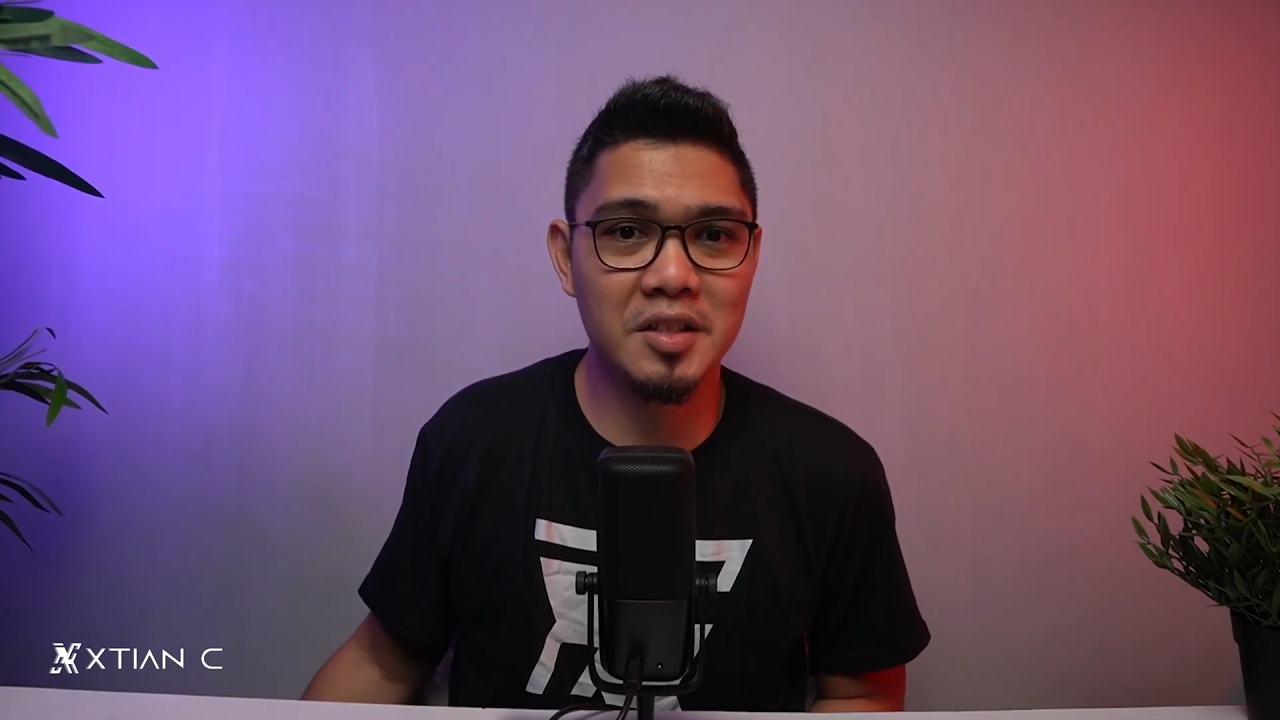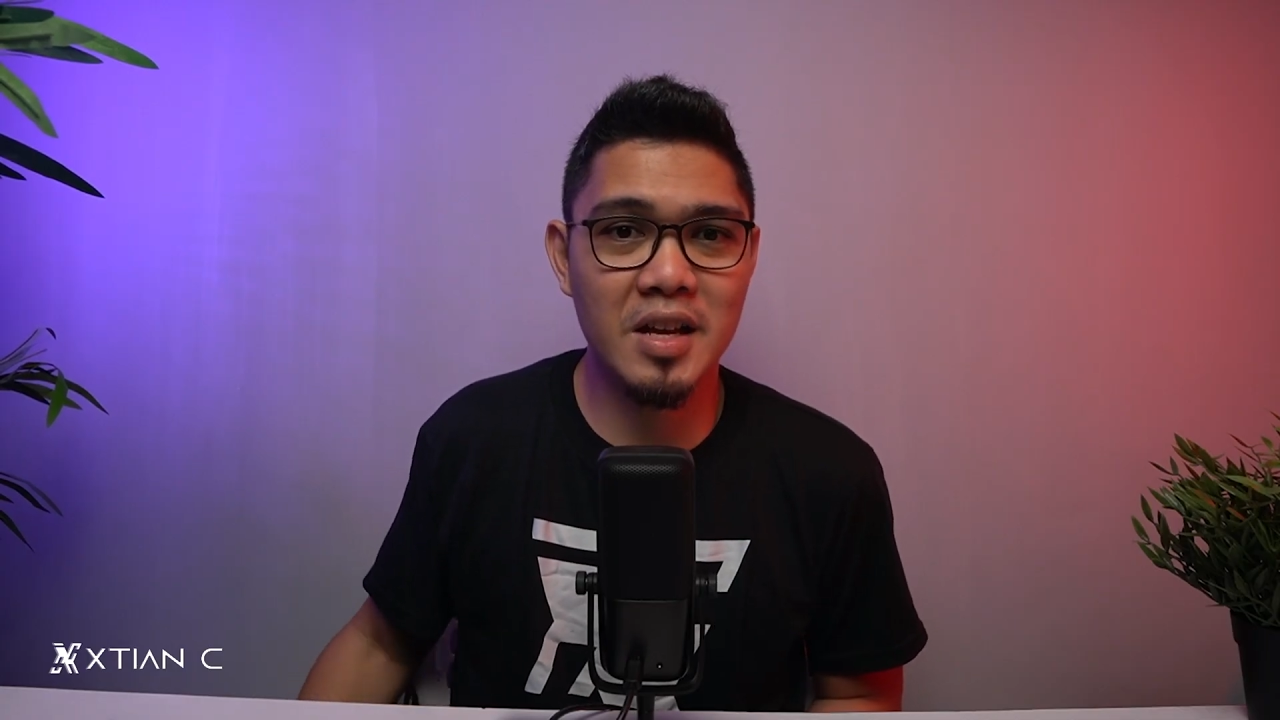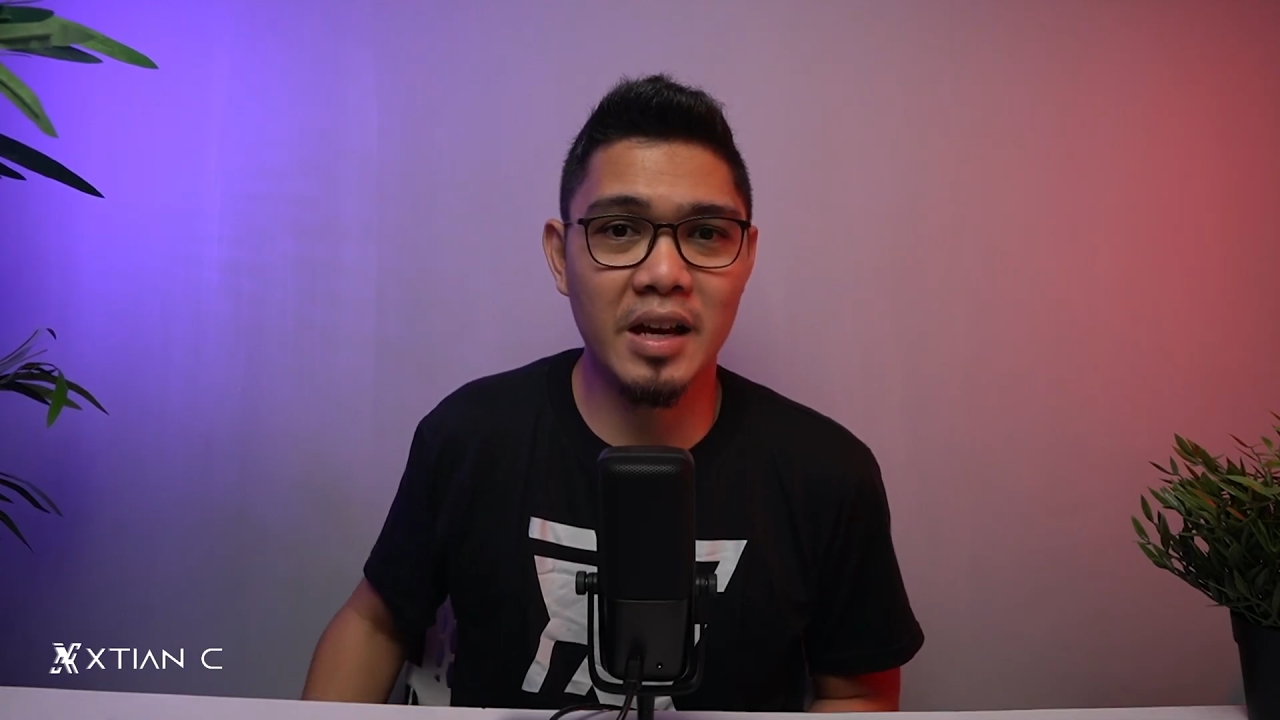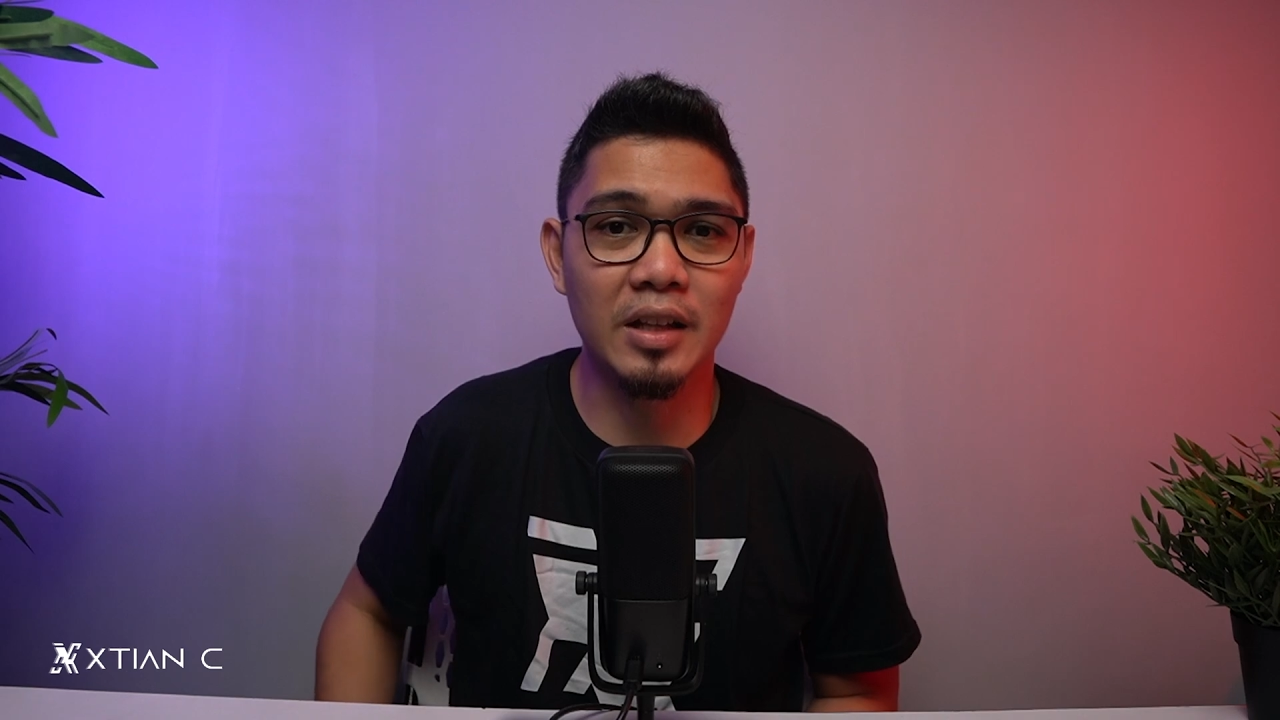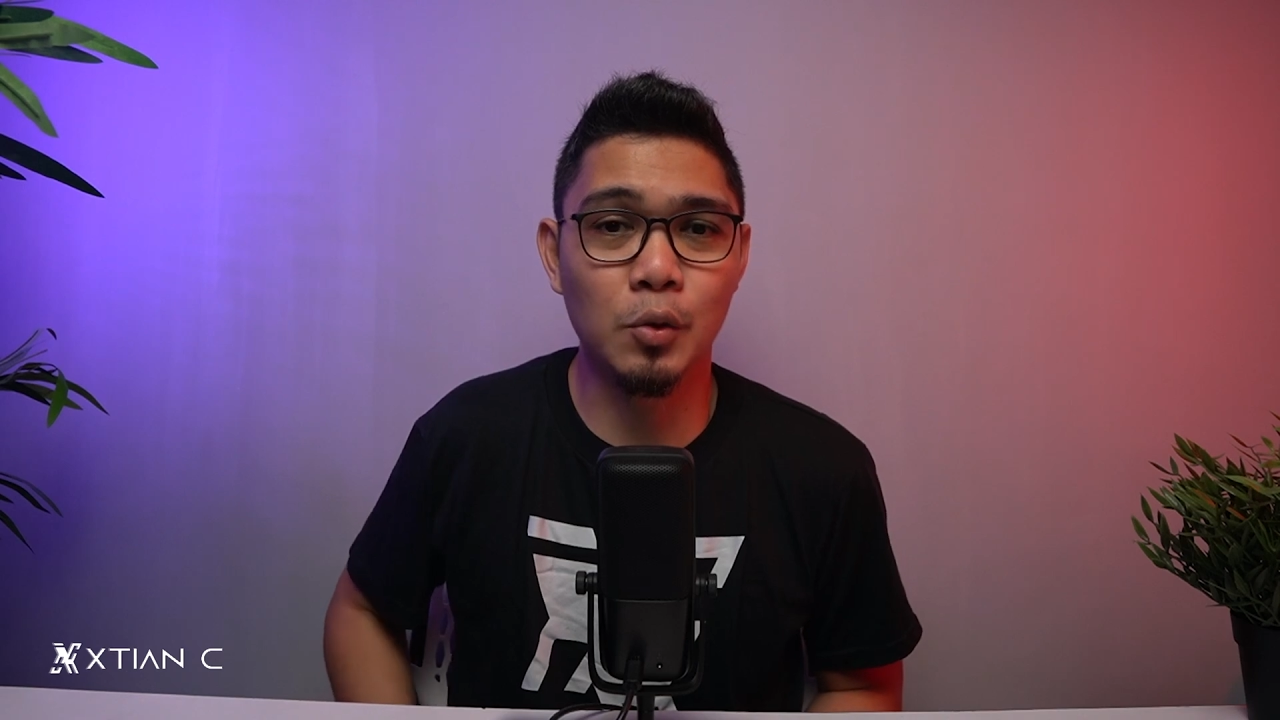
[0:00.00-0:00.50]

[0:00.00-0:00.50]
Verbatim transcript: sa akin.